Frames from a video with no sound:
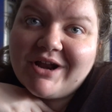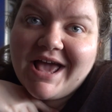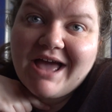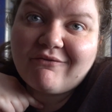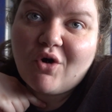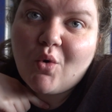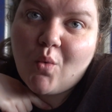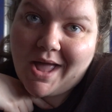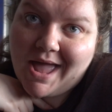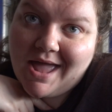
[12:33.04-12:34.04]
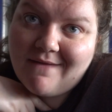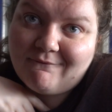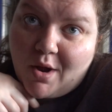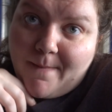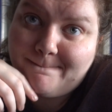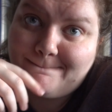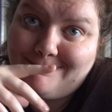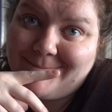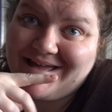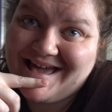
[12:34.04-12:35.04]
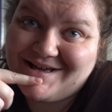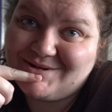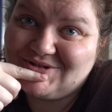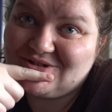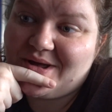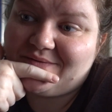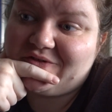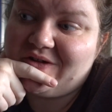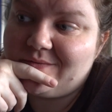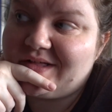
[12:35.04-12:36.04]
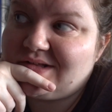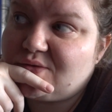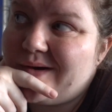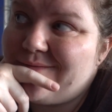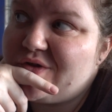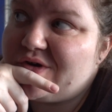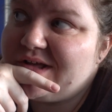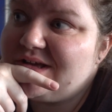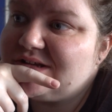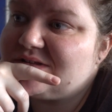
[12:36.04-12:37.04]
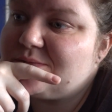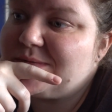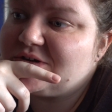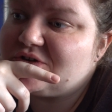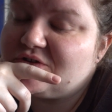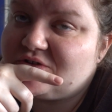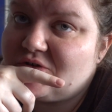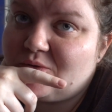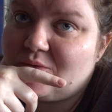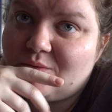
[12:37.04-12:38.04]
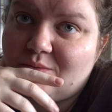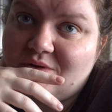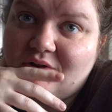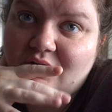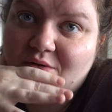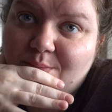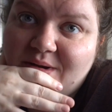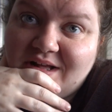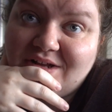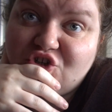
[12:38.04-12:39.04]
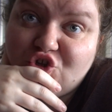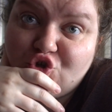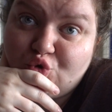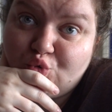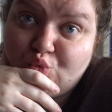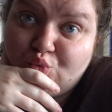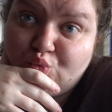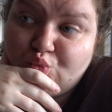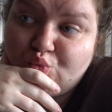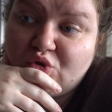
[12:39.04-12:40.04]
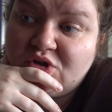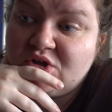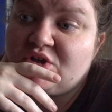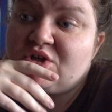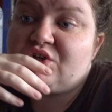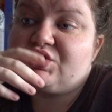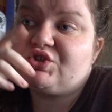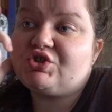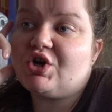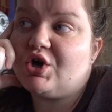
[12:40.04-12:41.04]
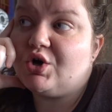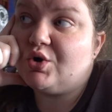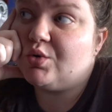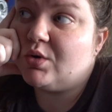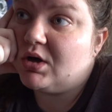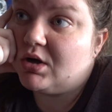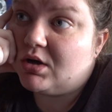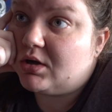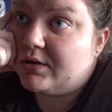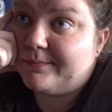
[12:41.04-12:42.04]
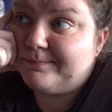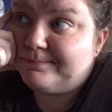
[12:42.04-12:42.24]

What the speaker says: half away from my house, so I have to leave at like 12:30 because the pictures are, we are meeting at 2. So, I